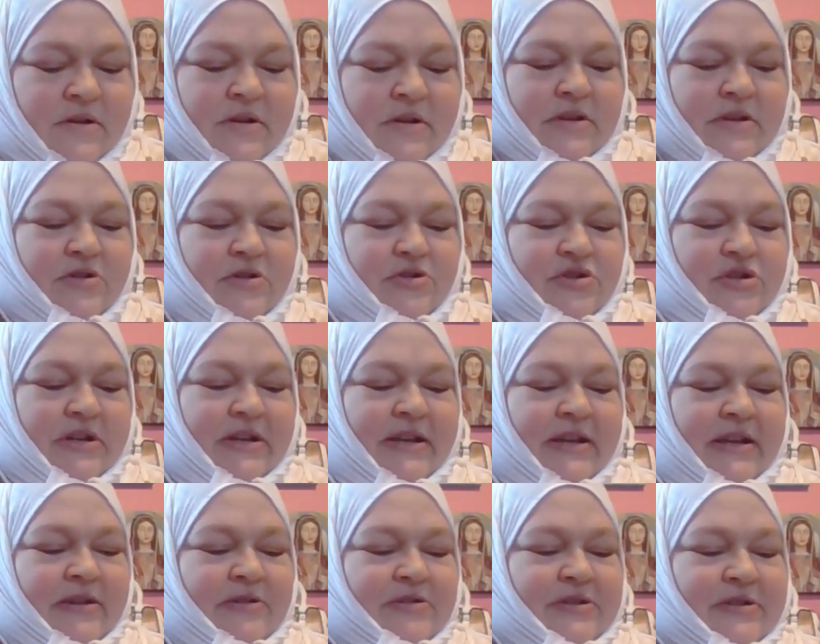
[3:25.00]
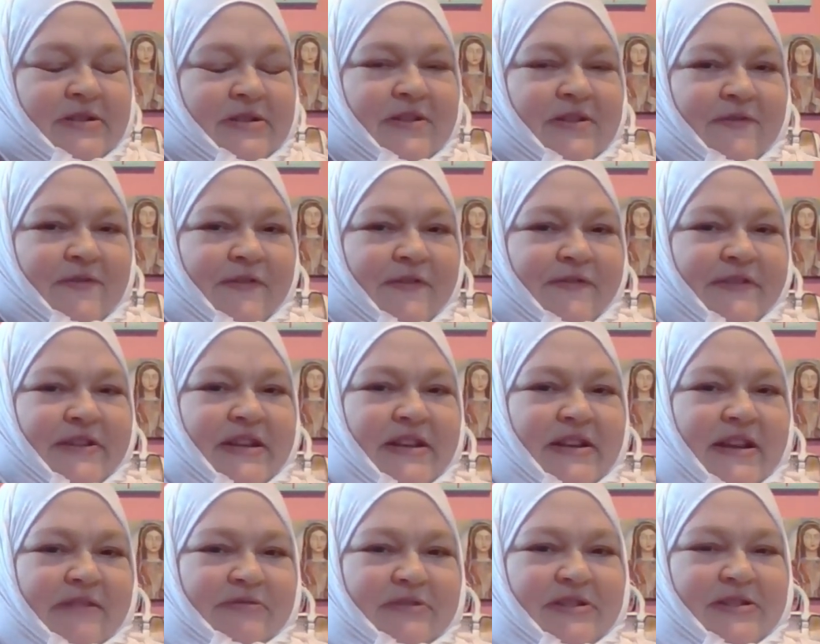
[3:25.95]
Usually he uses the
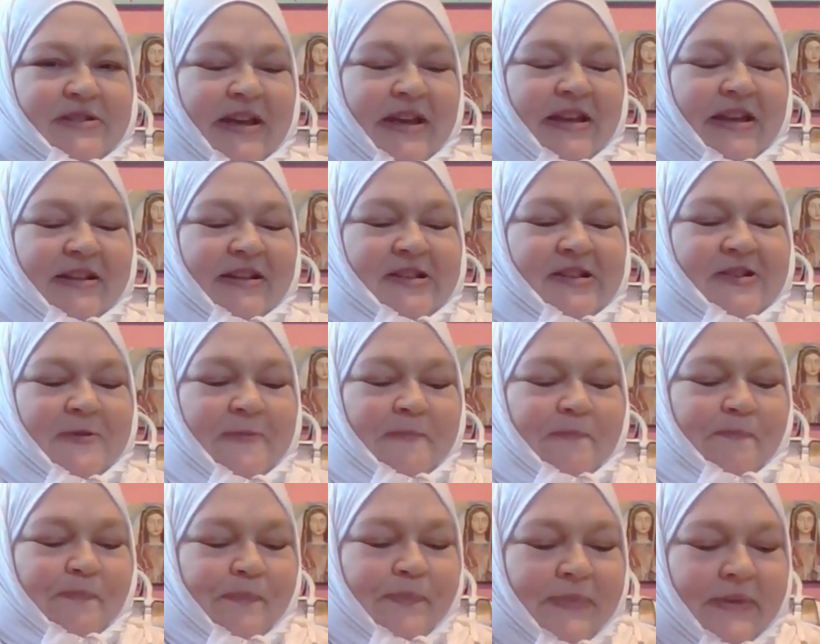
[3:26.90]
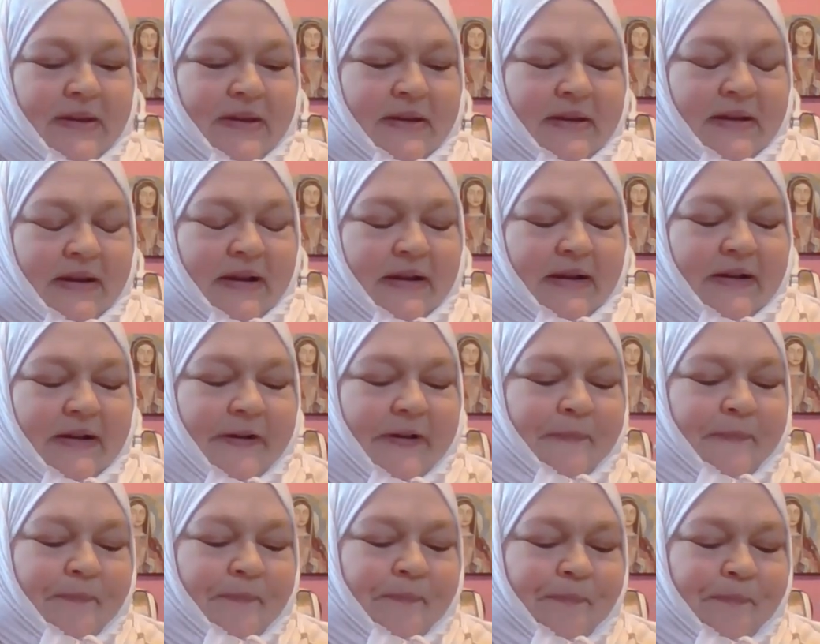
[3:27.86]
15 ounce cans.
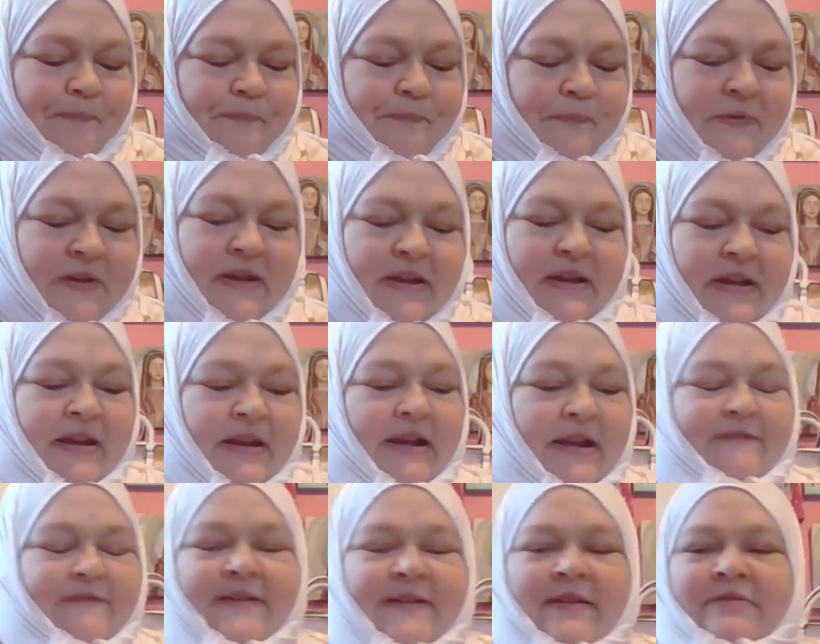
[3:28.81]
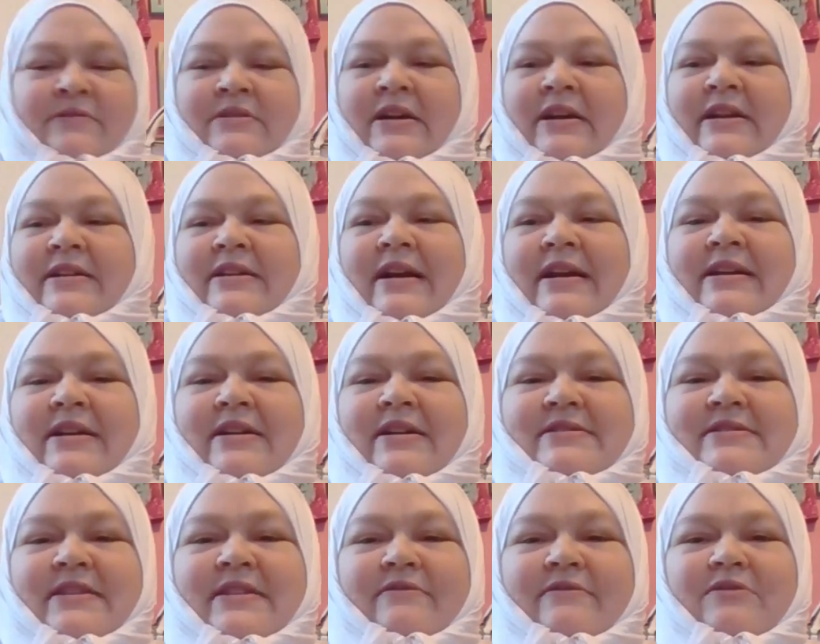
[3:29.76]
Um, and I found, I, I
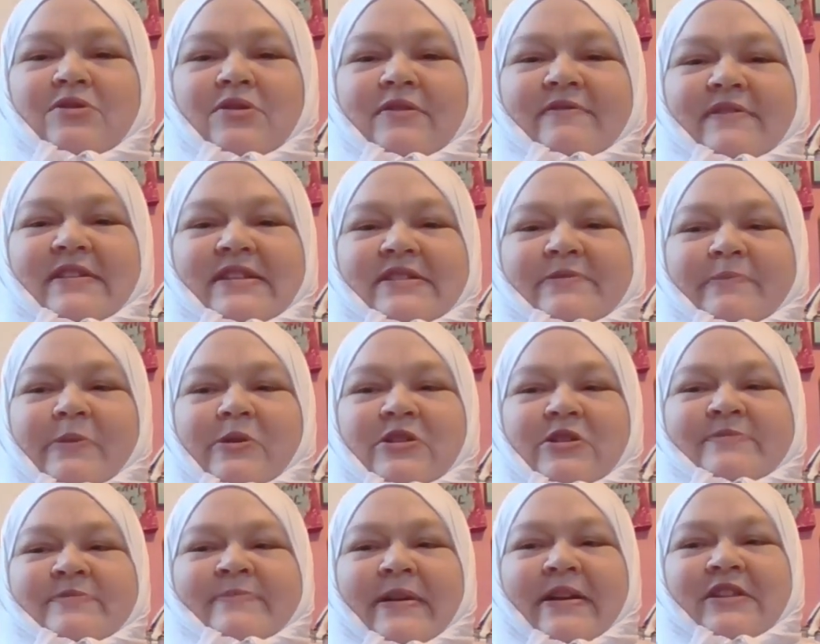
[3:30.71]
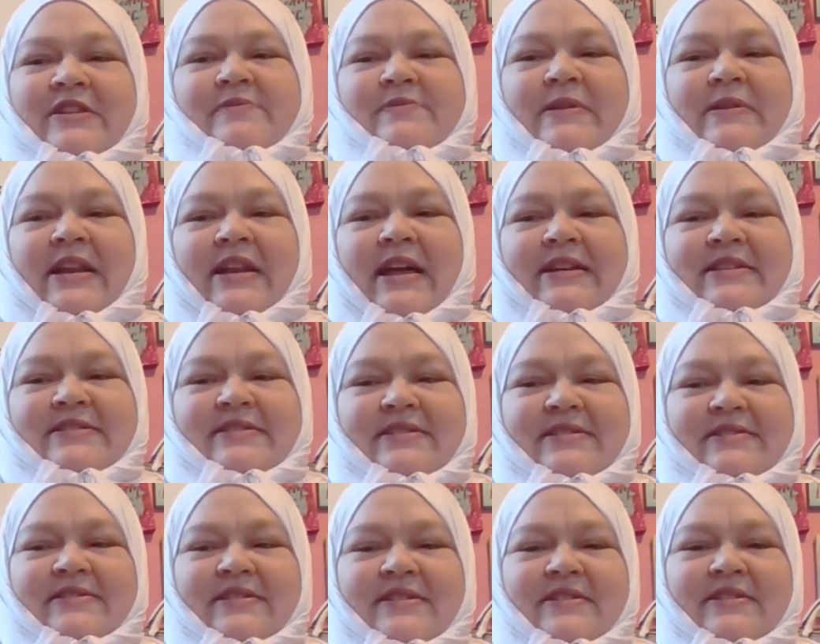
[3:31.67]
got several of these because my husband likes
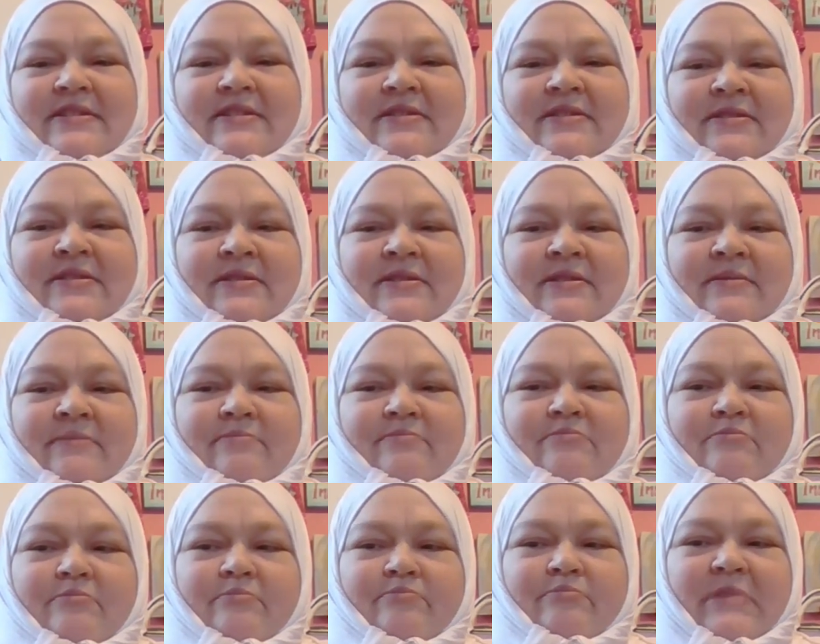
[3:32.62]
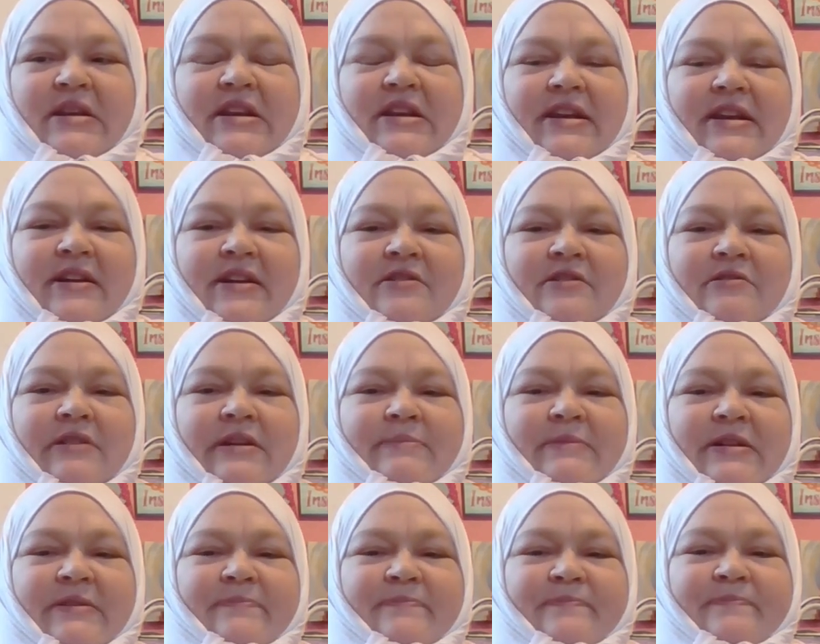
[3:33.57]
this media
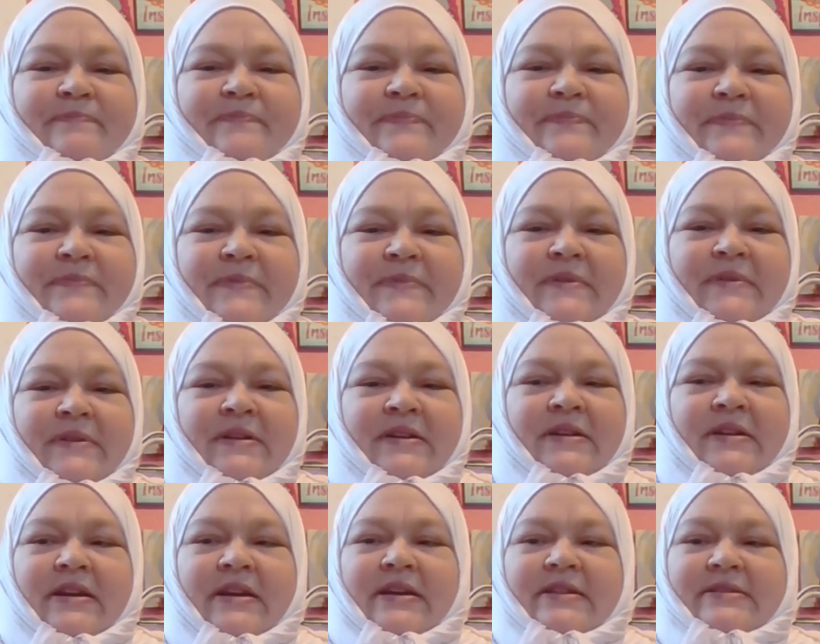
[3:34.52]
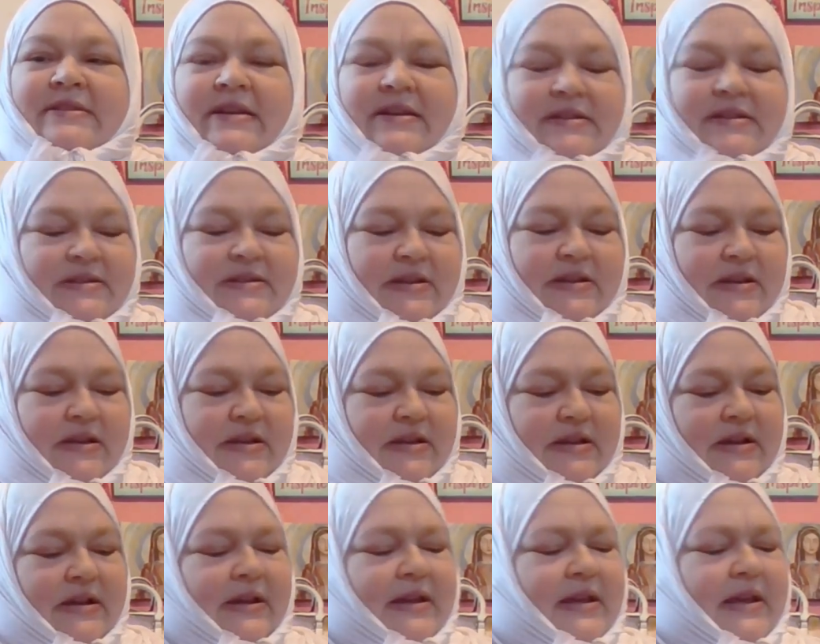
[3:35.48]
crema. It tastes,
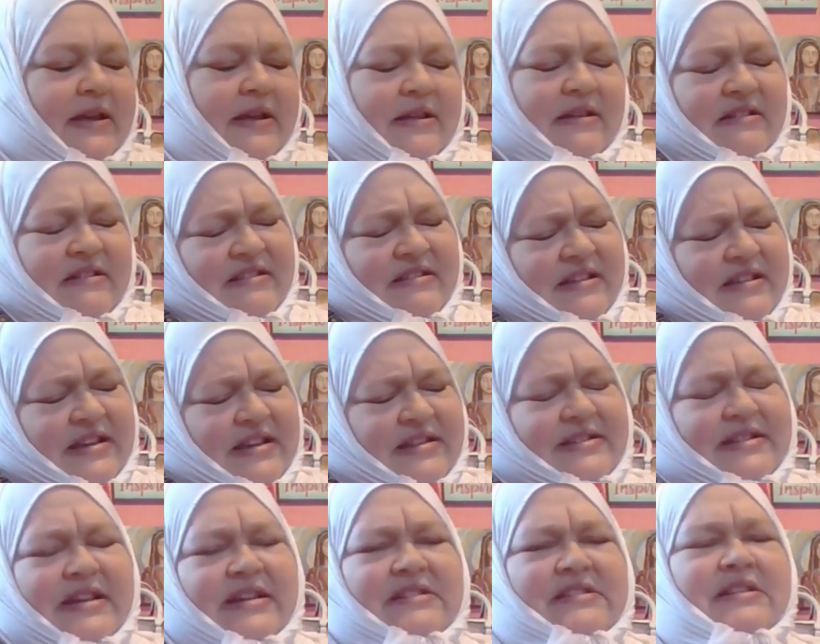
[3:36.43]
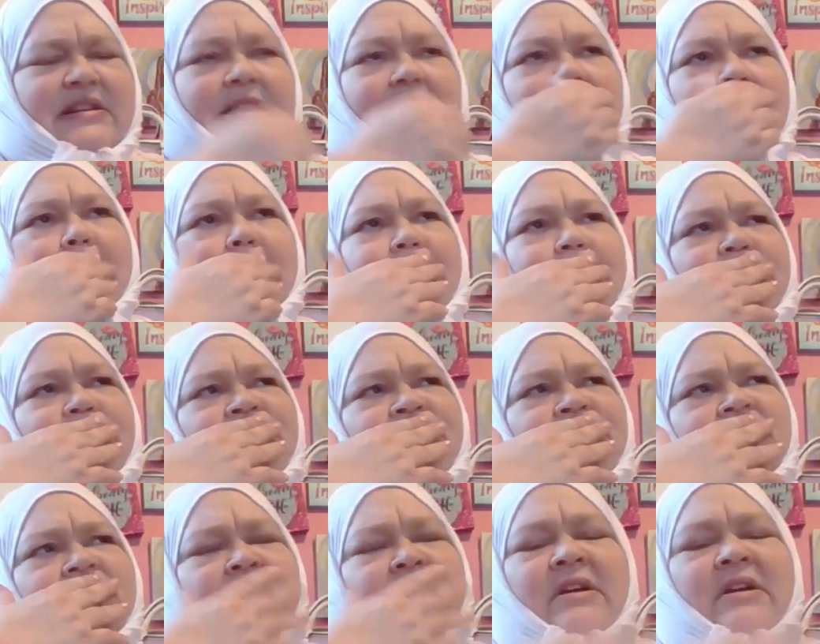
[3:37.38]
uh, it tastes like,
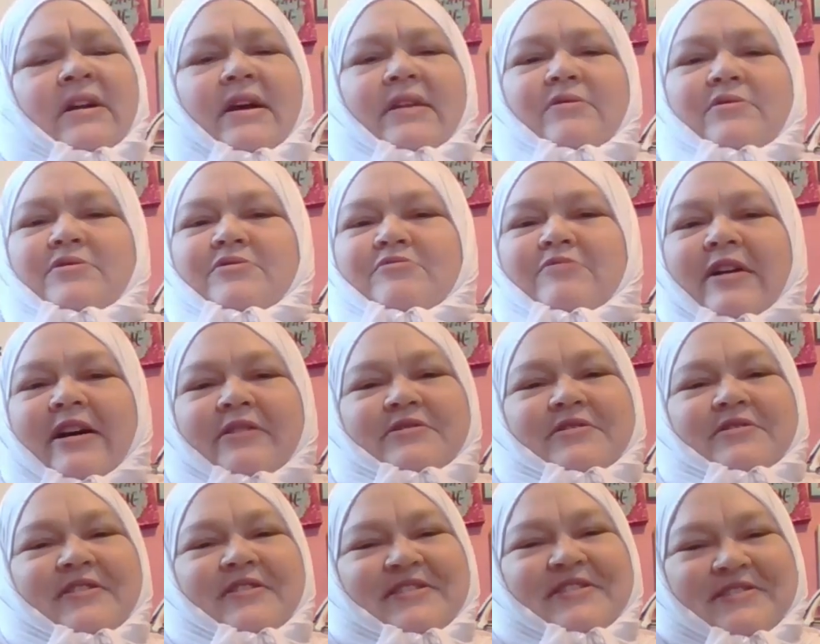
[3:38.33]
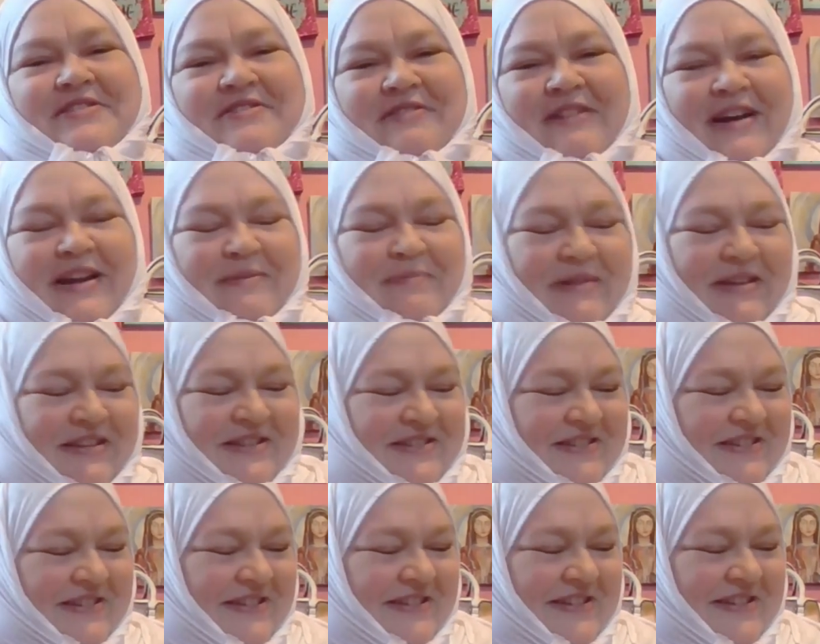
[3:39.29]
I don't know how to describe
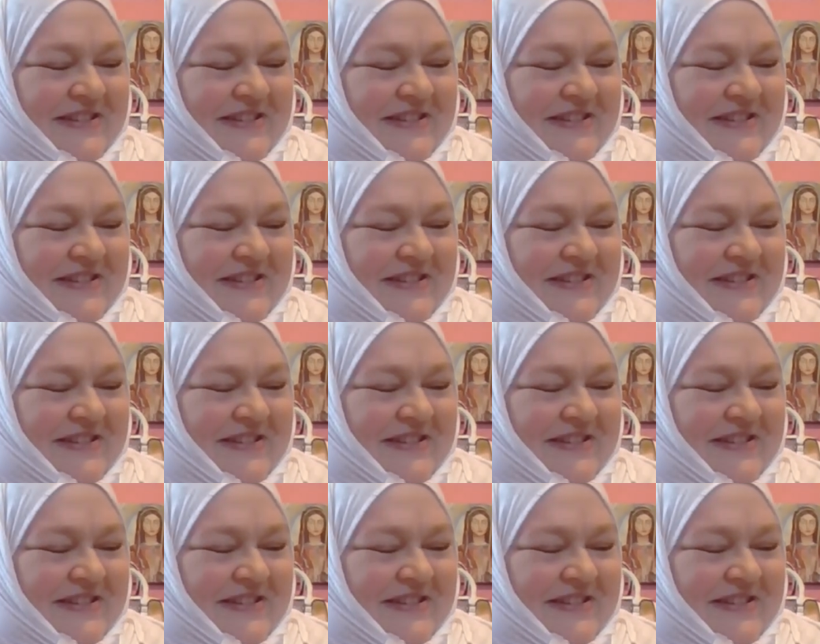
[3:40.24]
it.